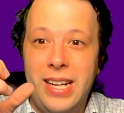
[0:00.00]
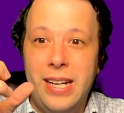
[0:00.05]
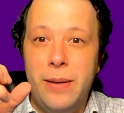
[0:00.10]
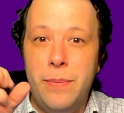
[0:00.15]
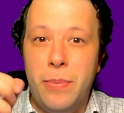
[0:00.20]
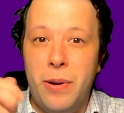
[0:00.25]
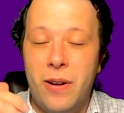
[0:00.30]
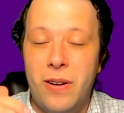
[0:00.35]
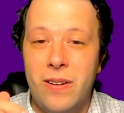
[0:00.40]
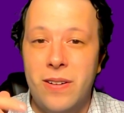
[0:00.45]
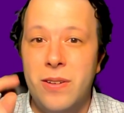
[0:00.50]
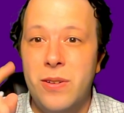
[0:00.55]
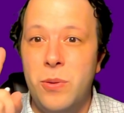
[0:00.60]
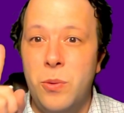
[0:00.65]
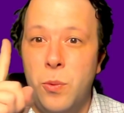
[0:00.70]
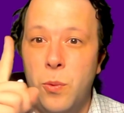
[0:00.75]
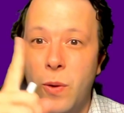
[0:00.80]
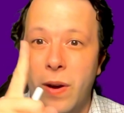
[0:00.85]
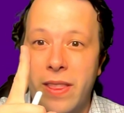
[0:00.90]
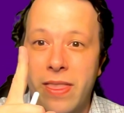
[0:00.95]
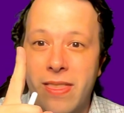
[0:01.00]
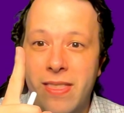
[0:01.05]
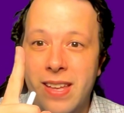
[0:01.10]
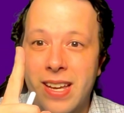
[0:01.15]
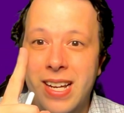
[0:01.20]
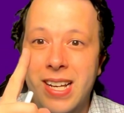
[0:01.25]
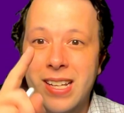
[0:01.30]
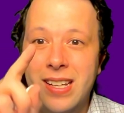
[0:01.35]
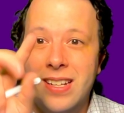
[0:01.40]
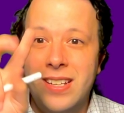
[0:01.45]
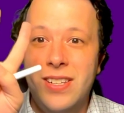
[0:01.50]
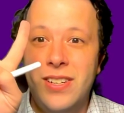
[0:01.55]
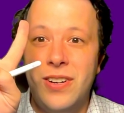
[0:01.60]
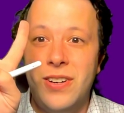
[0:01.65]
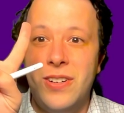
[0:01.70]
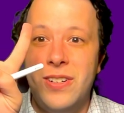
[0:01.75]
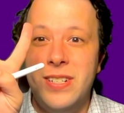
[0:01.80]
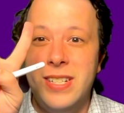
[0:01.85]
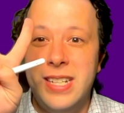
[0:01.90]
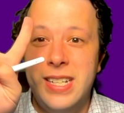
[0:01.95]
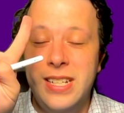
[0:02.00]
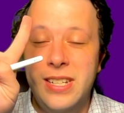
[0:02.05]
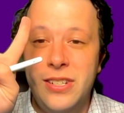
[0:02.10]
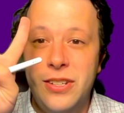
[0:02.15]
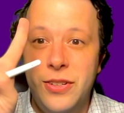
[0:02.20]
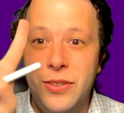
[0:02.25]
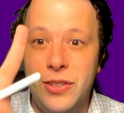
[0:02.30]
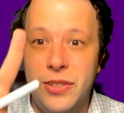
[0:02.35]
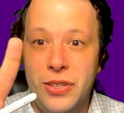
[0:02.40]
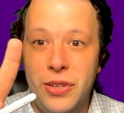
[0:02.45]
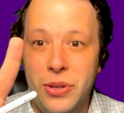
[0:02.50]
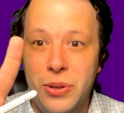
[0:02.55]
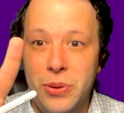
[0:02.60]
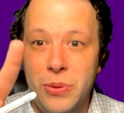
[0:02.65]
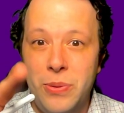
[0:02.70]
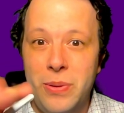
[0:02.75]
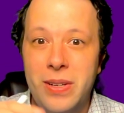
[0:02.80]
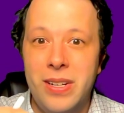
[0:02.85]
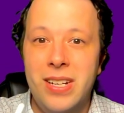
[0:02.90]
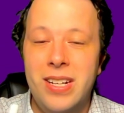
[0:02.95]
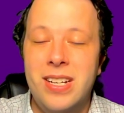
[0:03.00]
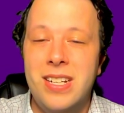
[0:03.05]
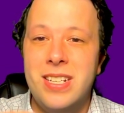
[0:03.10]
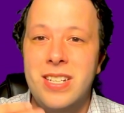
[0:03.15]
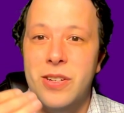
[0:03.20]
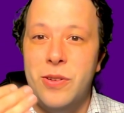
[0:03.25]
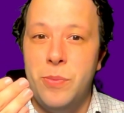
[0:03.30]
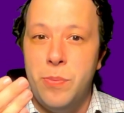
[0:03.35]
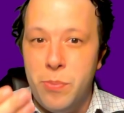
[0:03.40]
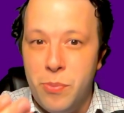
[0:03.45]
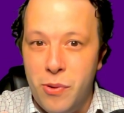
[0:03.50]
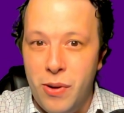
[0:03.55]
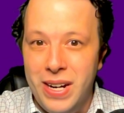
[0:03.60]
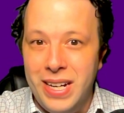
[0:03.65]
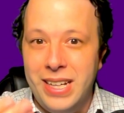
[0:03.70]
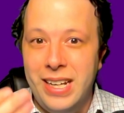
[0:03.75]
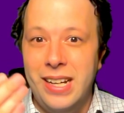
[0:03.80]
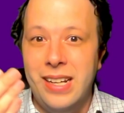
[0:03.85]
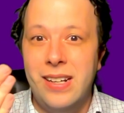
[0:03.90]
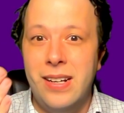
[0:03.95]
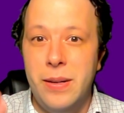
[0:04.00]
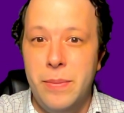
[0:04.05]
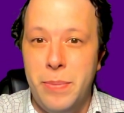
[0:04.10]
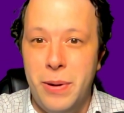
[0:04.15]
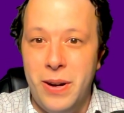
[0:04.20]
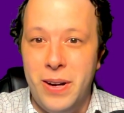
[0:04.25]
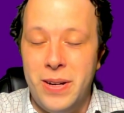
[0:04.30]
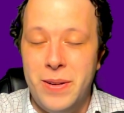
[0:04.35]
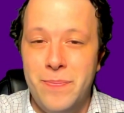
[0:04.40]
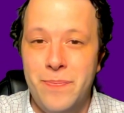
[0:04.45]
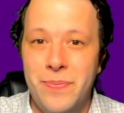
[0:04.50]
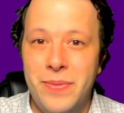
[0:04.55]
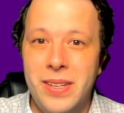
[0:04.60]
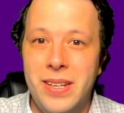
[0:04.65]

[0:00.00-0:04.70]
apart? One thing turns into two, so breaking apart.